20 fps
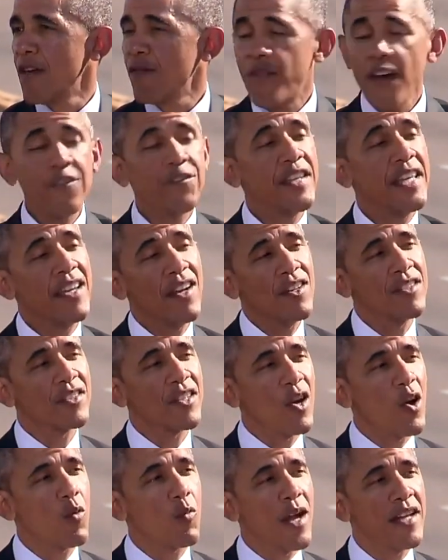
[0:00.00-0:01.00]
50 years
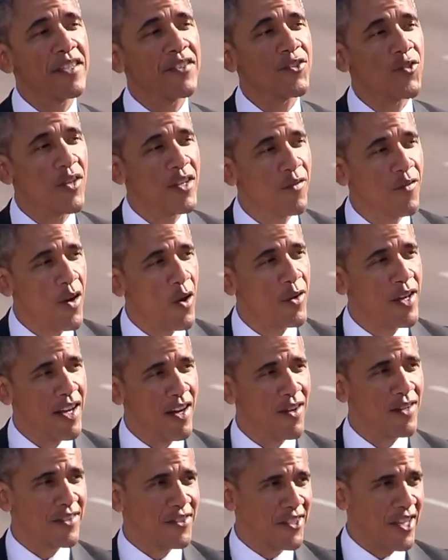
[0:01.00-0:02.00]
ago, registering to vote
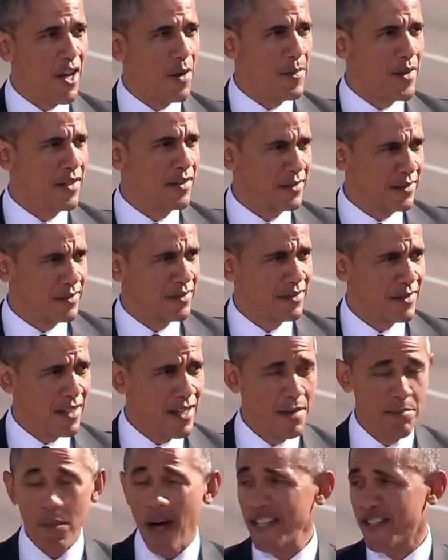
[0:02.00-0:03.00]
here in Selma
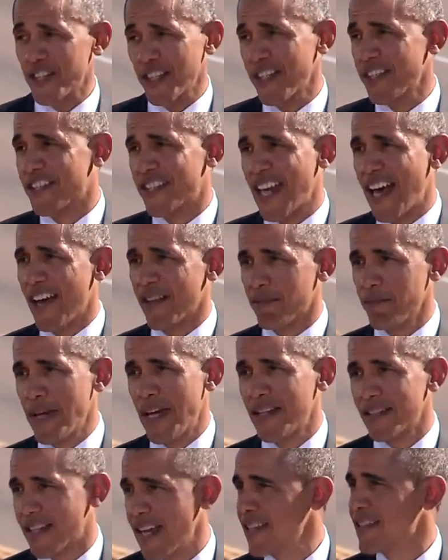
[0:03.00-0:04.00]
and much of the South
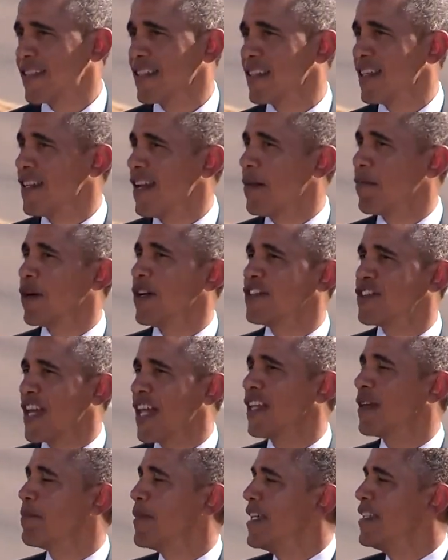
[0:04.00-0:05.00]
meant guessing the number of
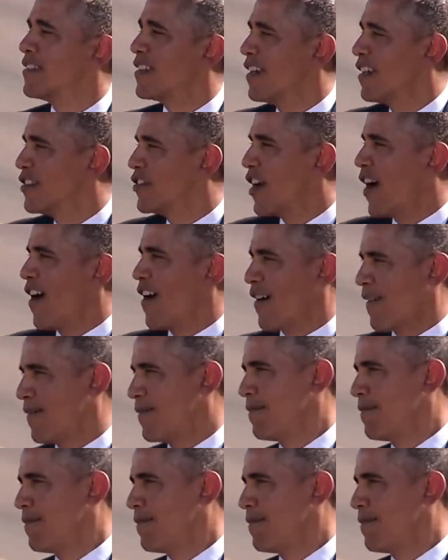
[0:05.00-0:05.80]
jelly beans in a jar,